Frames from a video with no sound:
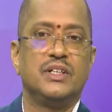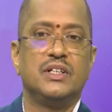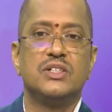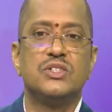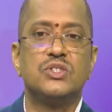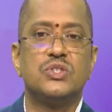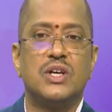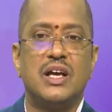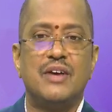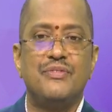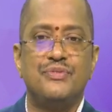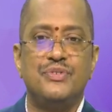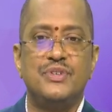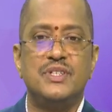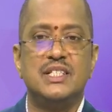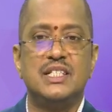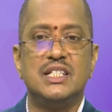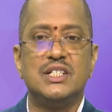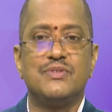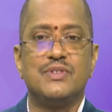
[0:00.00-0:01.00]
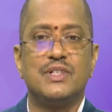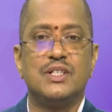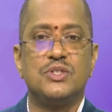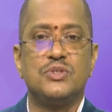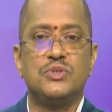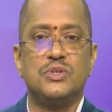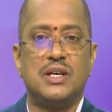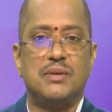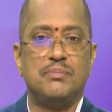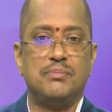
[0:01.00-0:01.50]
So, F is equal
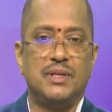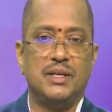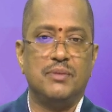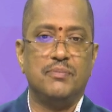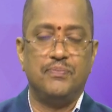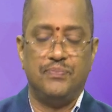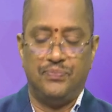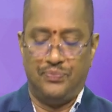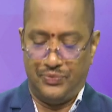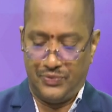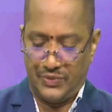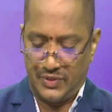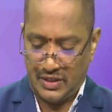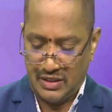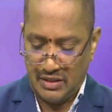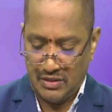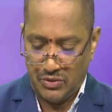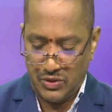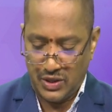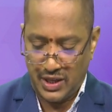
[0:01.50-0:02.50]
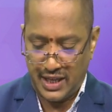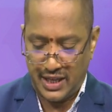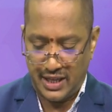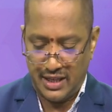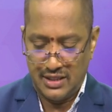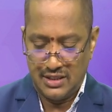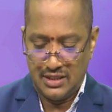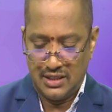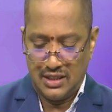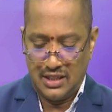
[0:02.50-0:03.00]
to ma. Okay.
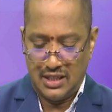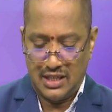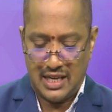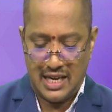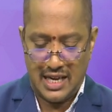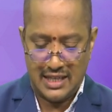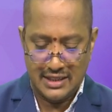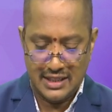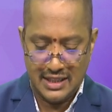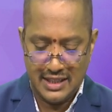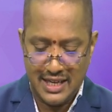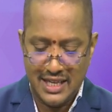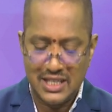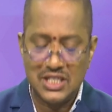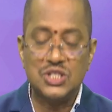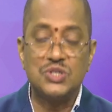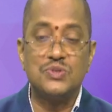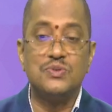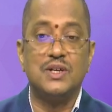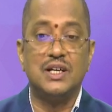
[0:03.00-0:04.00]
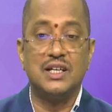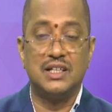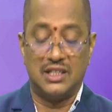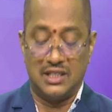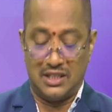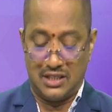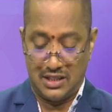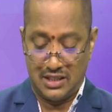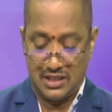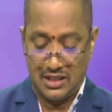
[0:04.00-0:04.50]
And the next one,
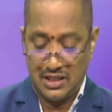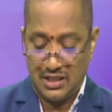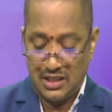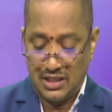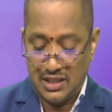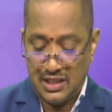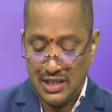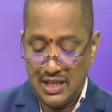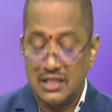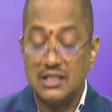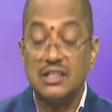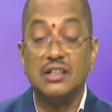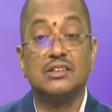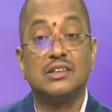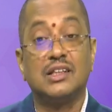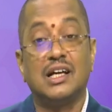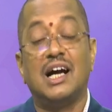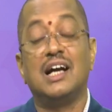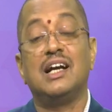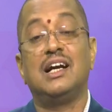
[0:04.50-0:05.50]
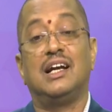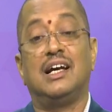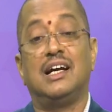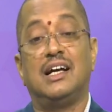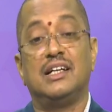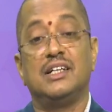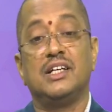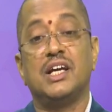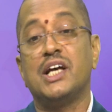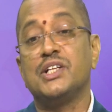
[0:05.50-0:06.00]
the third
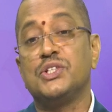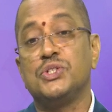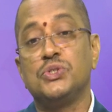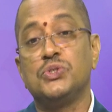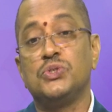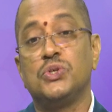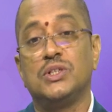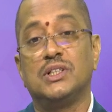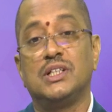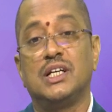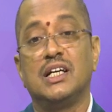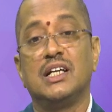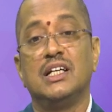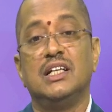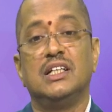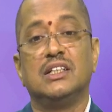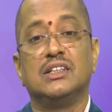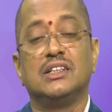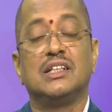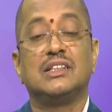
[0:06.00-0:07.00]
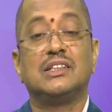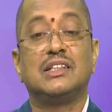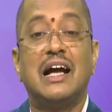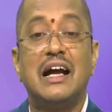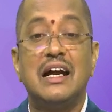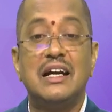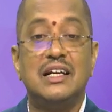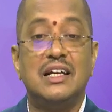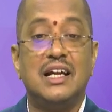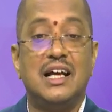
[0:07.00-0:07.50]
law, as you know that the
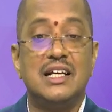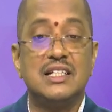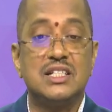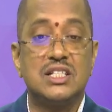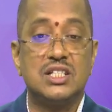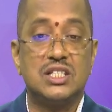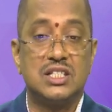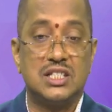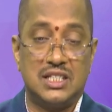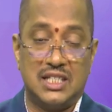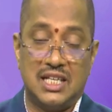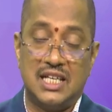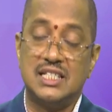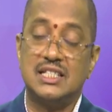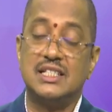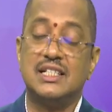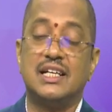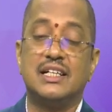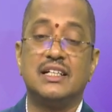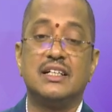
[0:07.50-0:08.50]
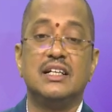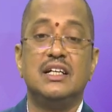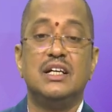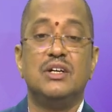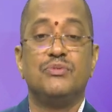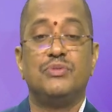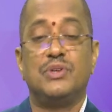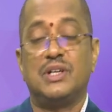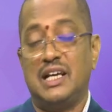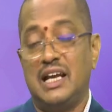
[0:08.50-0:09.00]
third law says that
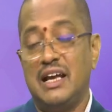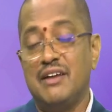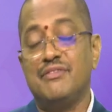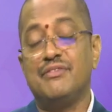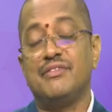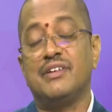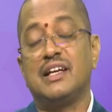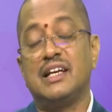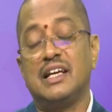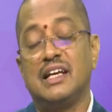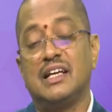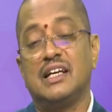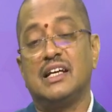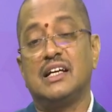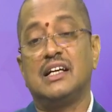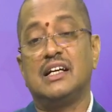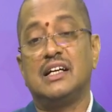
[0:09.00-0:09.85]
for every